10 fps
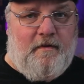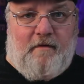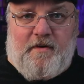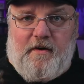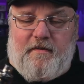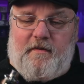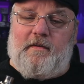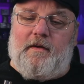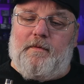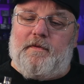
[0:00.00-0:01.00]
I'm curious to
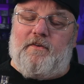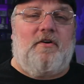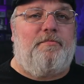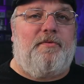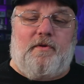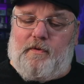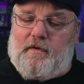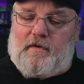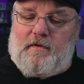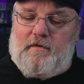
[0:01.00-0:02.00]
see what this triple
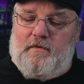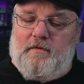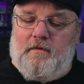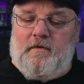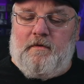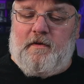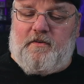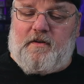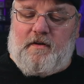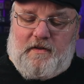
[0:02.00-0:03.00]
coil
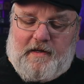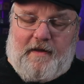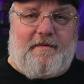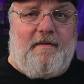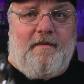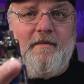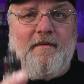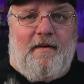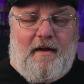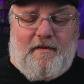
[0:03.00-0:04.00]
is gonna last.
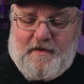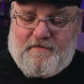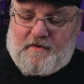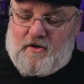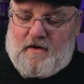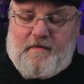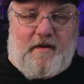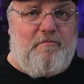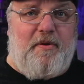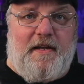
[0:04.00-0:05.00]
I'll leave a
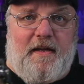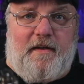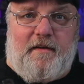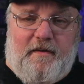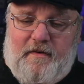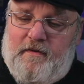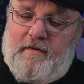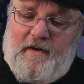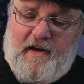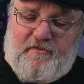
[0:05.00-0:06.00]
comment and pin it
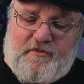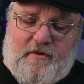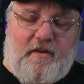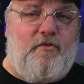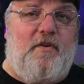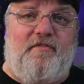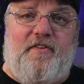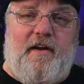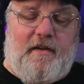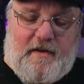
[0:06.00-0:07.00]
after this one
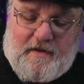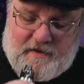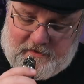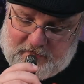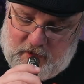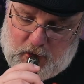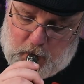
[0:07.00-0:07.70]
finally dies.